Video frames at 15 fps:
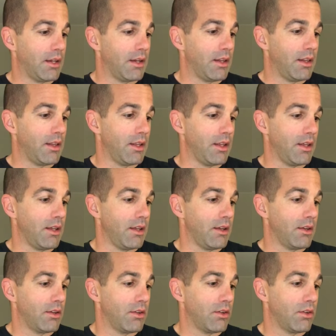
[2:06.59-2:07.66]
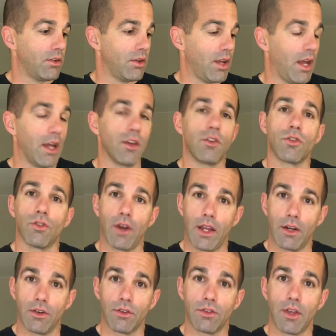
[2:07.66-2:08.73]
the head
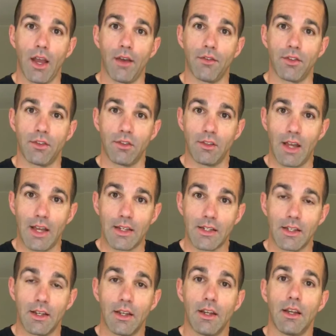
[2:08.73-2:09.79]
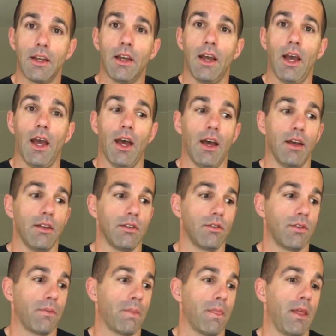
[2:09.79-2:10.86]
trainers have set
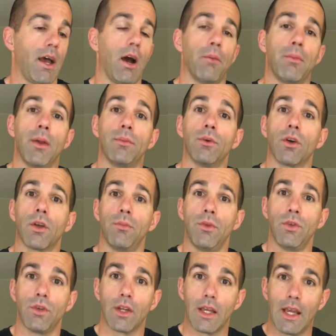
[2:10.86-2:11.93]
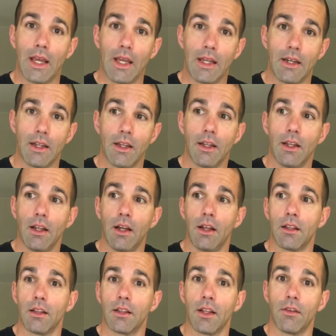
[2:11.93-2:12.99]
as how people communicate,
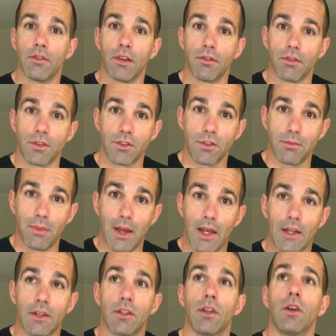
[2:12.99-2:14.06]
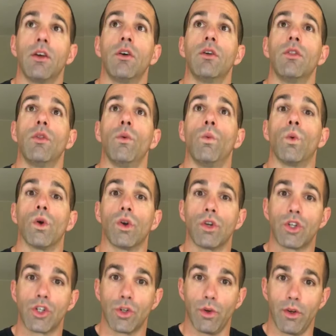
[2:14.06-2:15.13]
the level of respect, the word
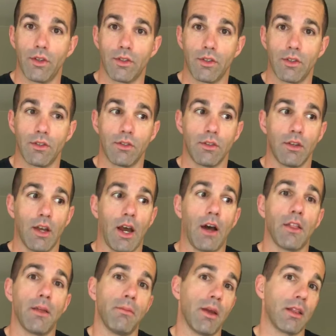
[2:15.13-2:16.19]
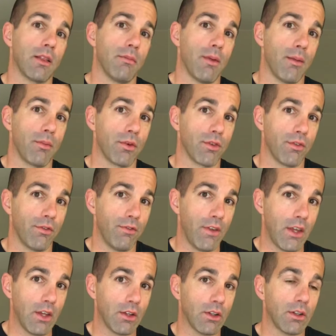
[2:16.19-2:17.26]
choices, how they make the members
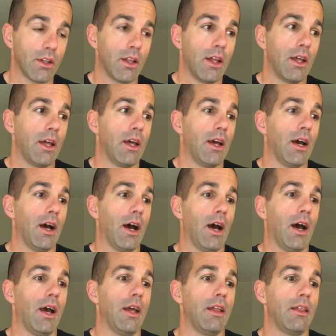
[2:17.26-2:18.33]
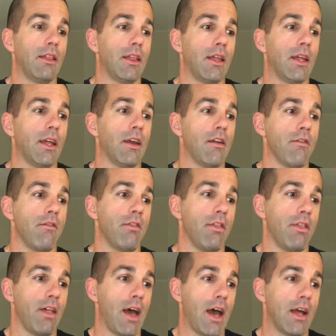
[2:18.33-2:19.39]
feel. I think if
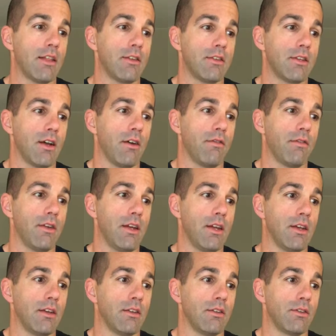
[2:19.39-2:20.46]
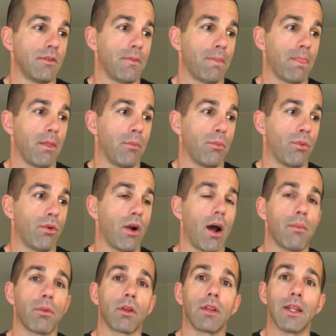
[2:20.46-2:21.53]
that stuff is
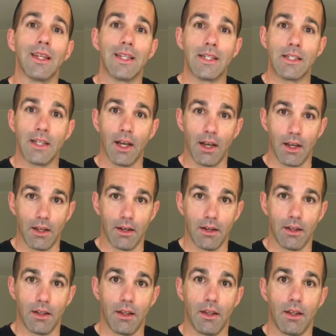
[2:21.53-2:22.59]
properly done,